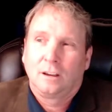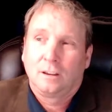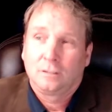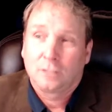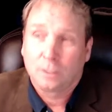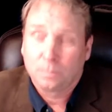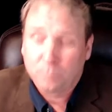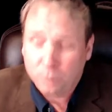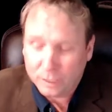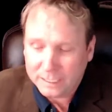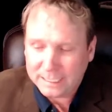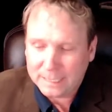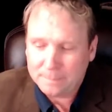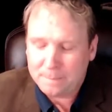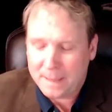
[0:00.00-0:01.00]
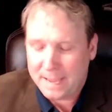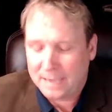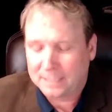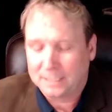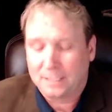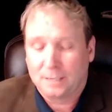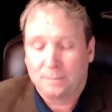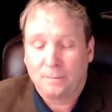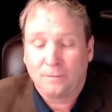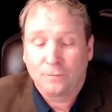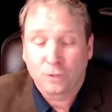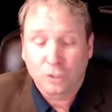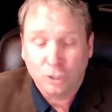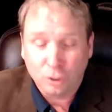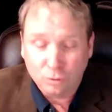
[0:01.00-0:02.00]
to put it in Magnum for
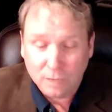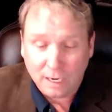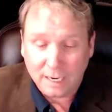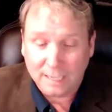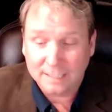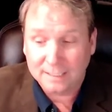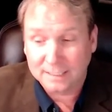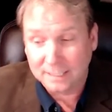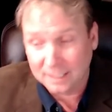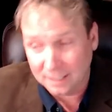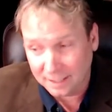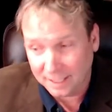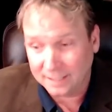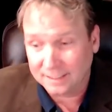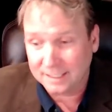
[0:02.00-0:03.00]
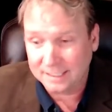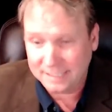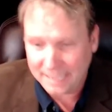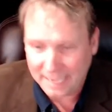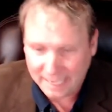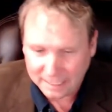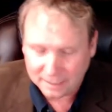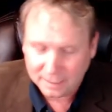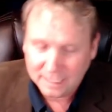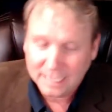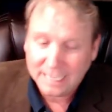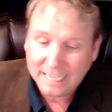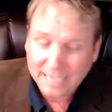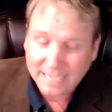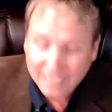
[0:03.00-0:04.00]
you guys to collect the debt.
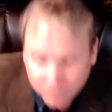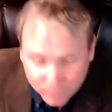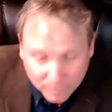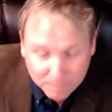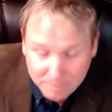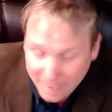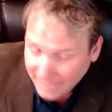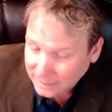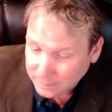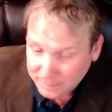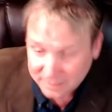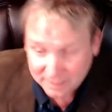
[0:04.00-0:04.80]
If Magnum is